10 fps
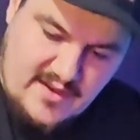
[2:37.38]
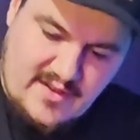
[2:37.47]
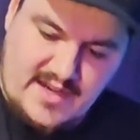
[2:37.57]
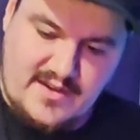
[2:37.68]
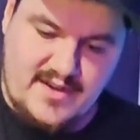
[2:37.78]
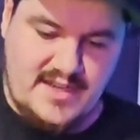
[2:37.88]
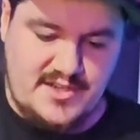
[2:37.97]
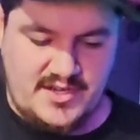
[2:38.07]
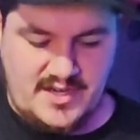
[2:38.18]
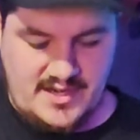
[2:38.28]
collector
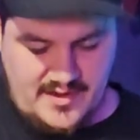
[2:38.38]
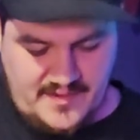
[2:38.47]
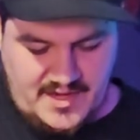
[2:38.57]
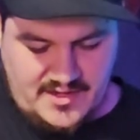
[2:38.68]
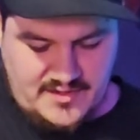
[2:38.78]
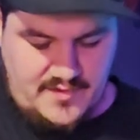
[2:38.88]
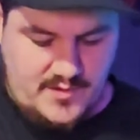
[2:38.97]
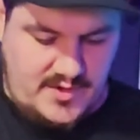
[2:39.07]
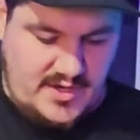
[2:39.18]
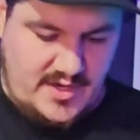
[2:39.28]
edition of Gears of
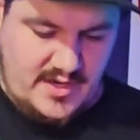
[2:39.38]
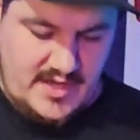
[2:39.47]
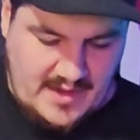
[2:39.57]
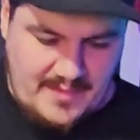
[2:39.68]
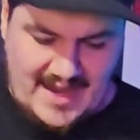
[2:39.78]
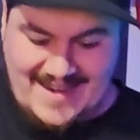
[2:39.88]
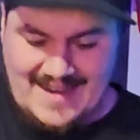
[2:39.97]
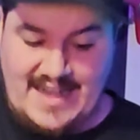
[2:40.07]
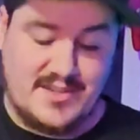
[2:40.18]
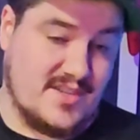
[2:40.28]
War. I might
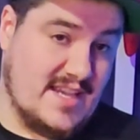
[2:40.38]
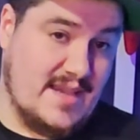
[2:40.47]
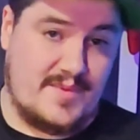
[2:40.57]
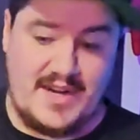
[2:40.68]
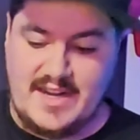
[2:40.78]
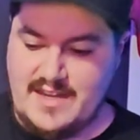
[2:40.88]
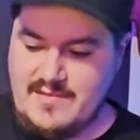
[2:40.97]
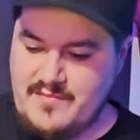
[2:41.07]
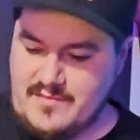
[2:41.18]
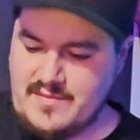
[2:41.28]
actually keep it. I
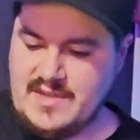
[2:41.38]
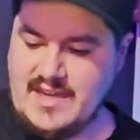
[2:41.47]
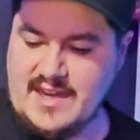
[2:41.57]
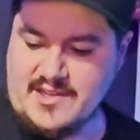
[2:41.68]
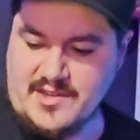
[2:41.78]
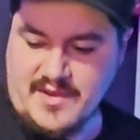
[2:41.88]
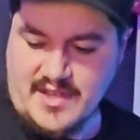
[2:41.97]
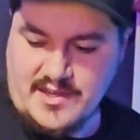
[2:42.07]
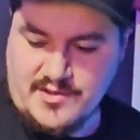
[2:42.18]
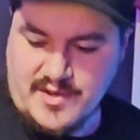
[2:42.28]
did actually
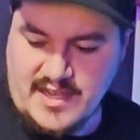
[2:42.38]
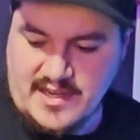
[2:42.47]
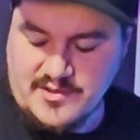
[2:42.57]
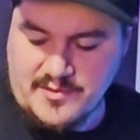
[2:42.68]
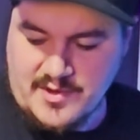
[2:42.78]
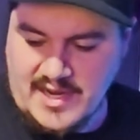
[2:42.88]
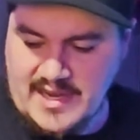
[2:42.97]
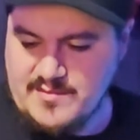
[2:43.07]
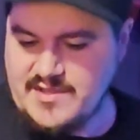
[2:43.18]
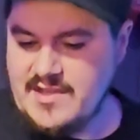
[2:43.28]
really enjoy the Gears of War
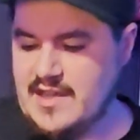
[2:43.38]
games.